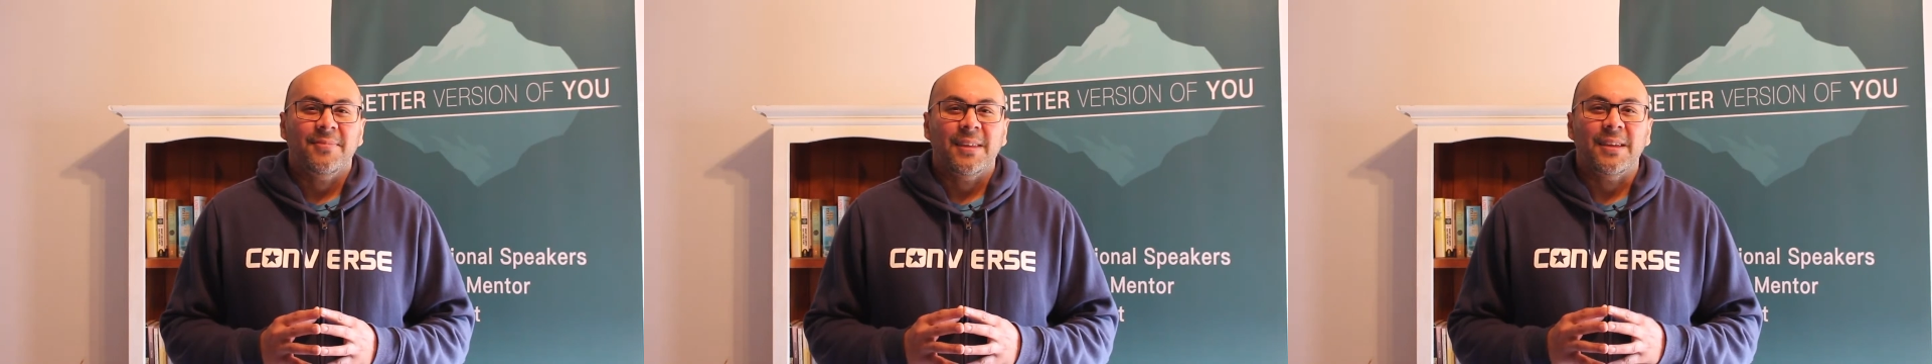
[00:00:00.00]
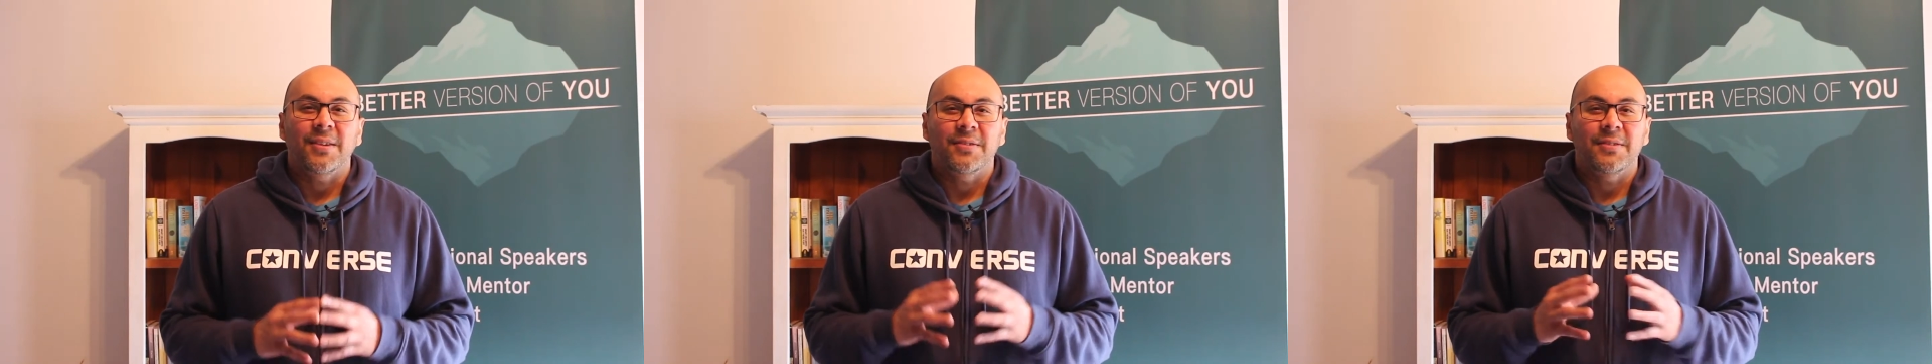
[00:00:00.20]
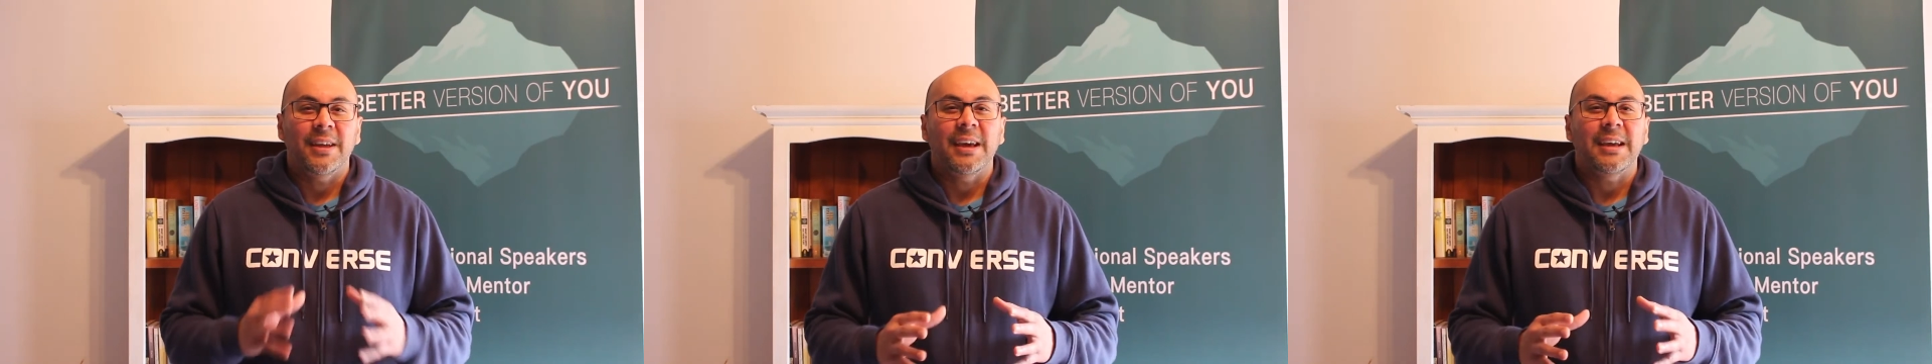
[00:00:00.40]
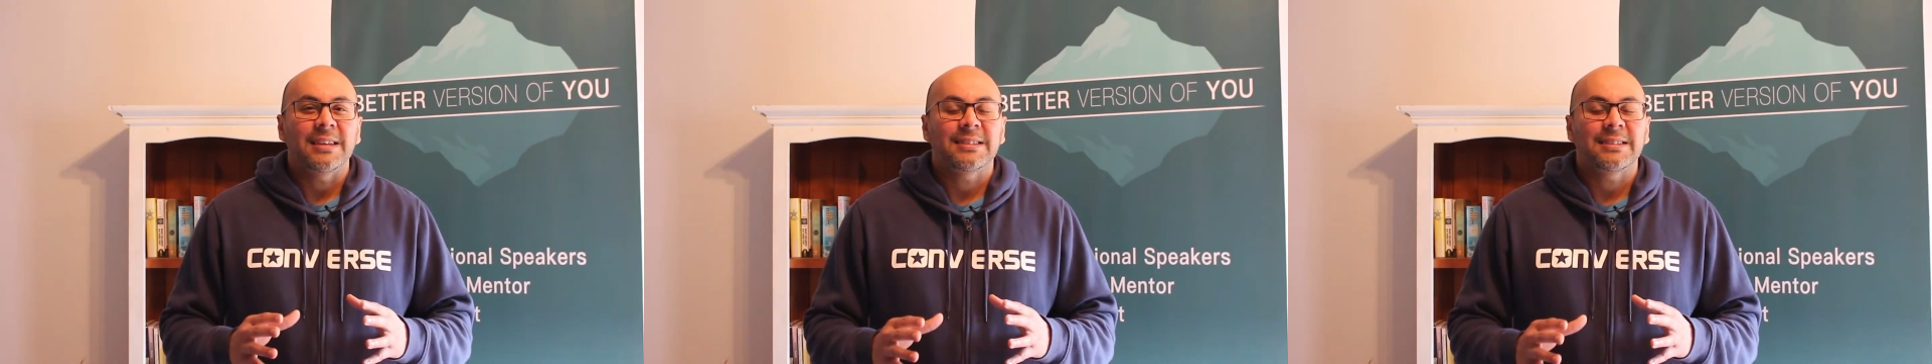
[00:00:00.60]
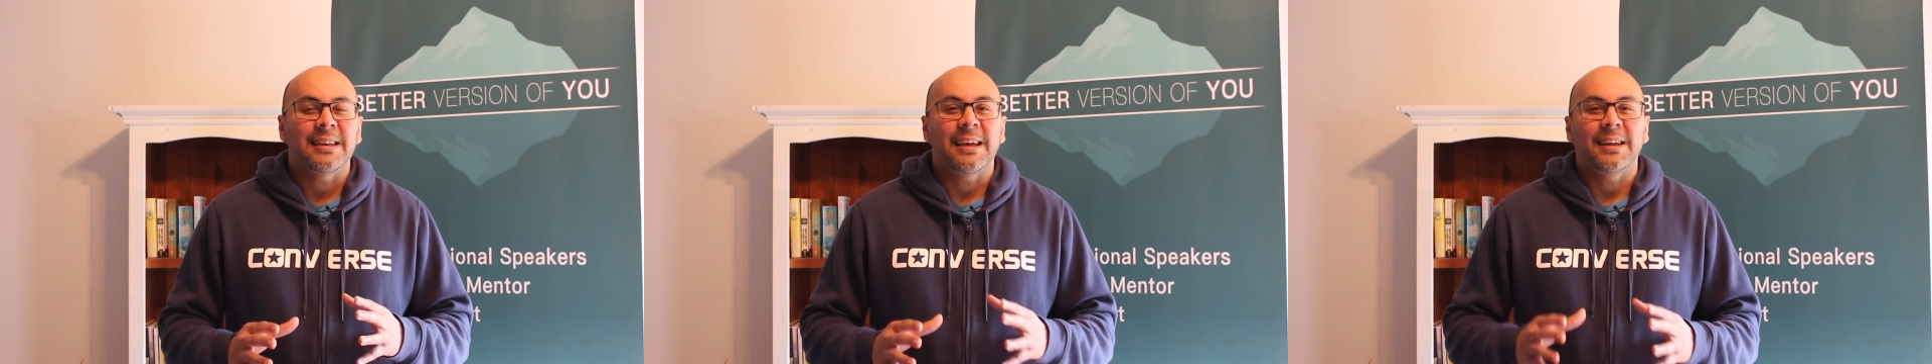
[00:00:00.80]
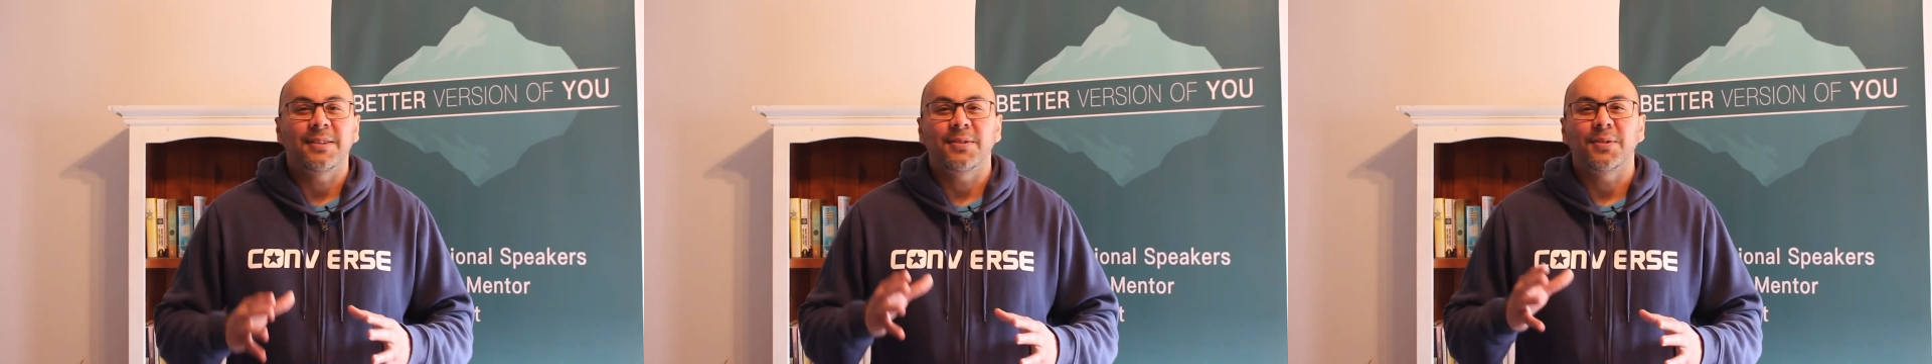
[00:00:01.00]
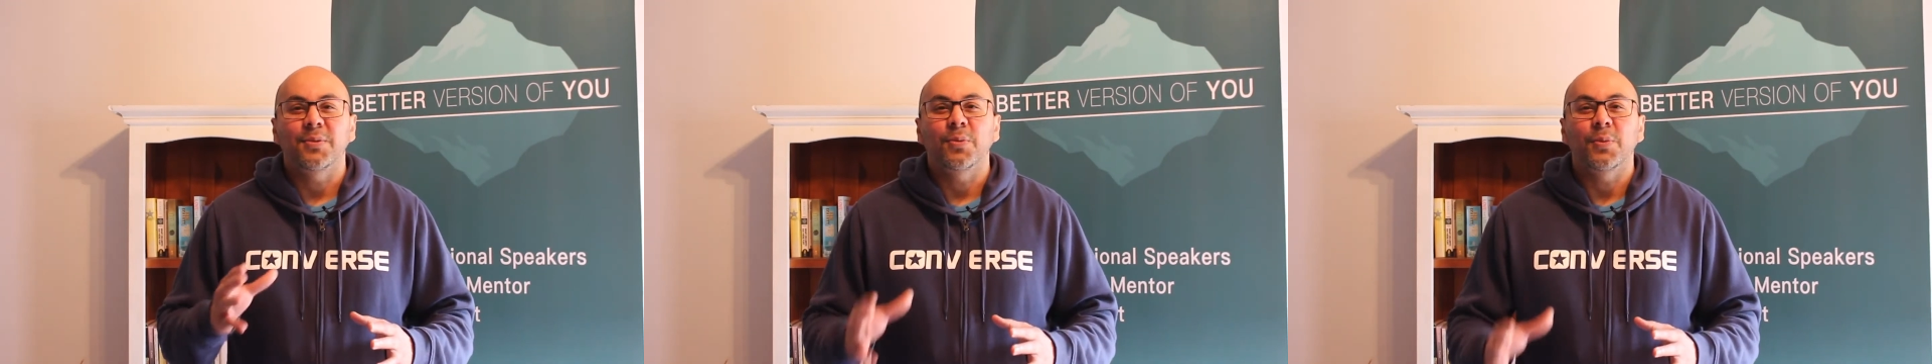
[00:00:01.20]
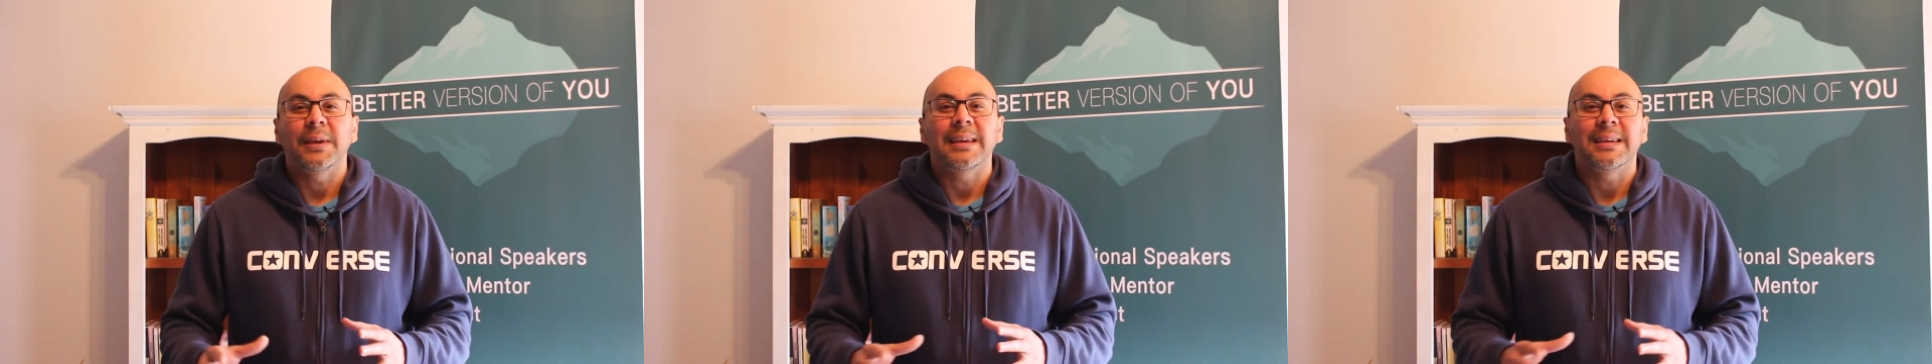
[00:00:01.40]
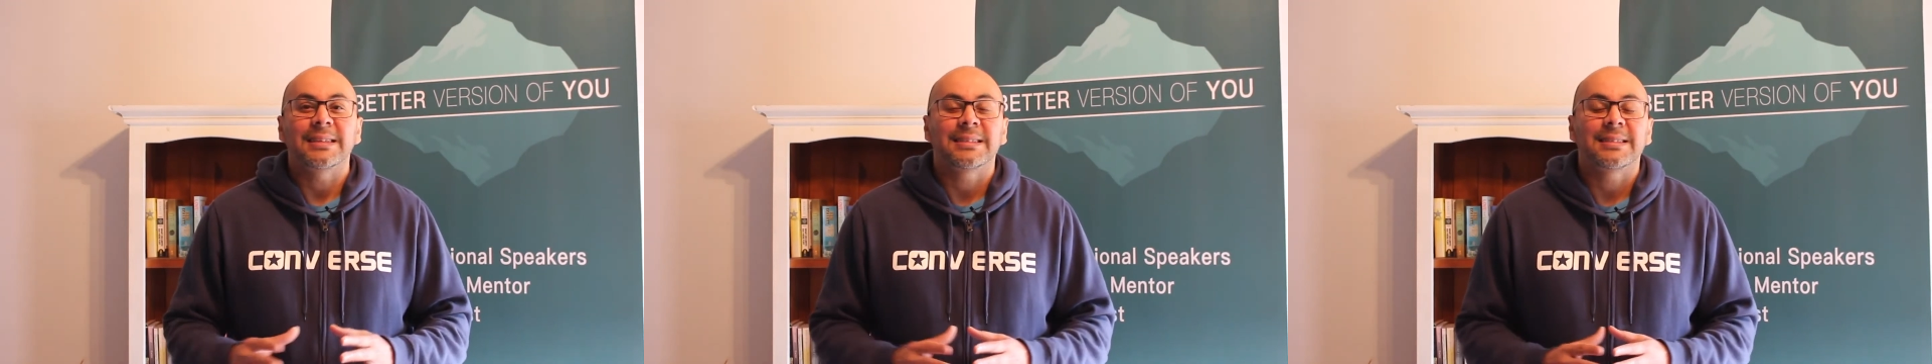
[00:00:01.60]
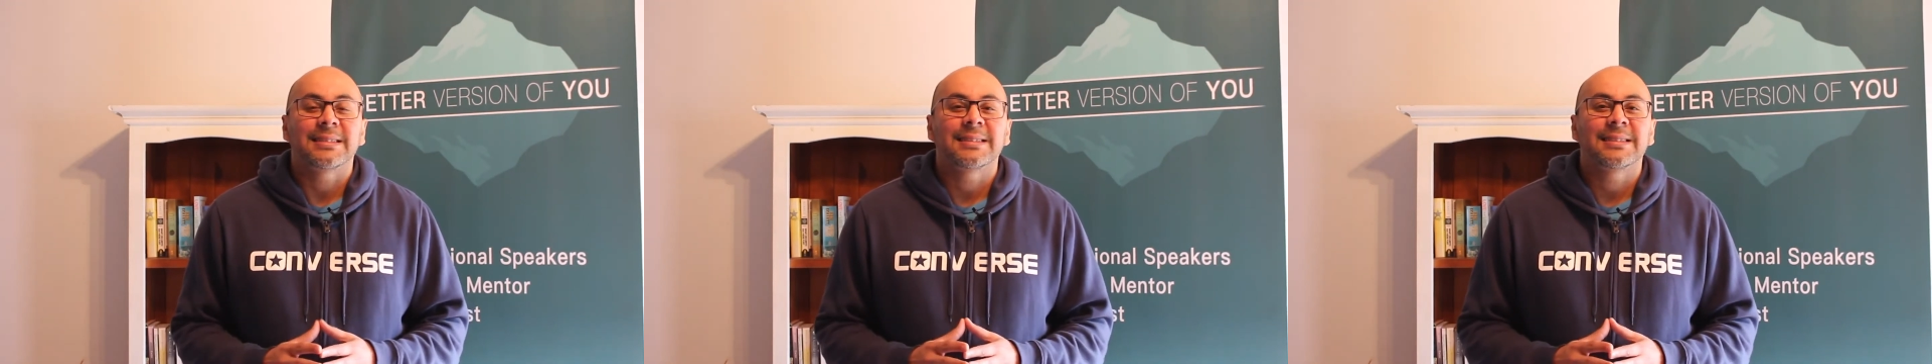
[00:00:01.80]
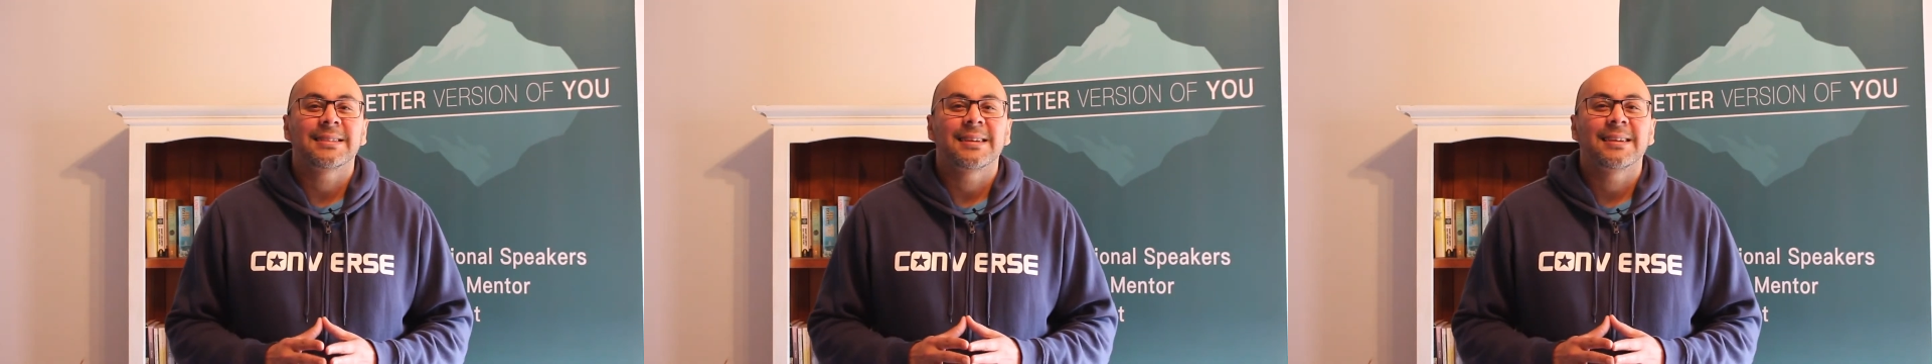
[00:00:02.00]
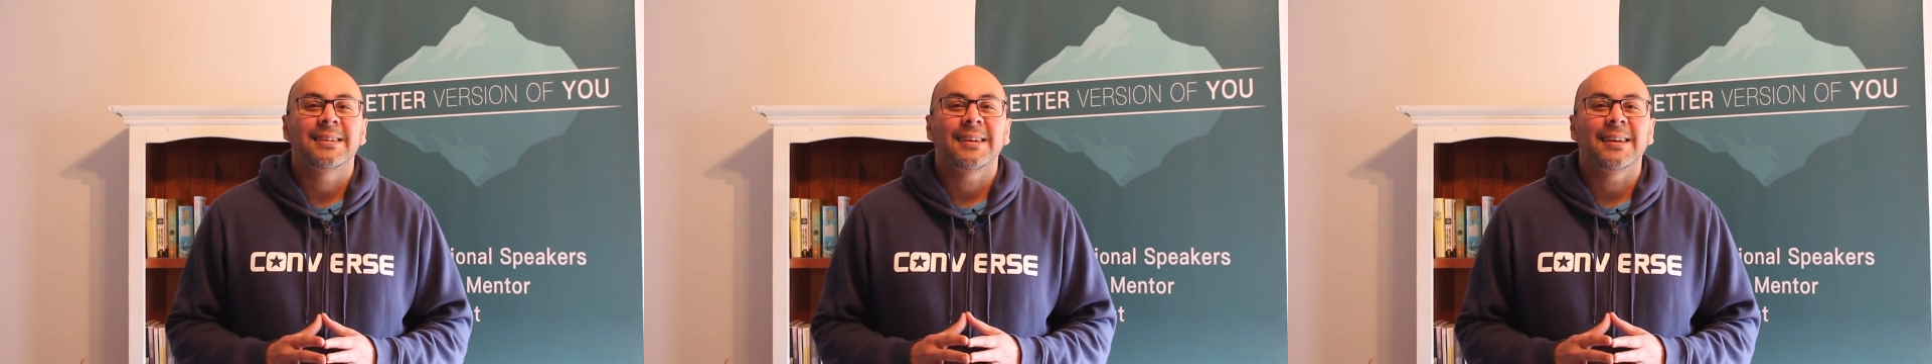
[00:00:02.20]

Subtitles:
You know, days led to weeks,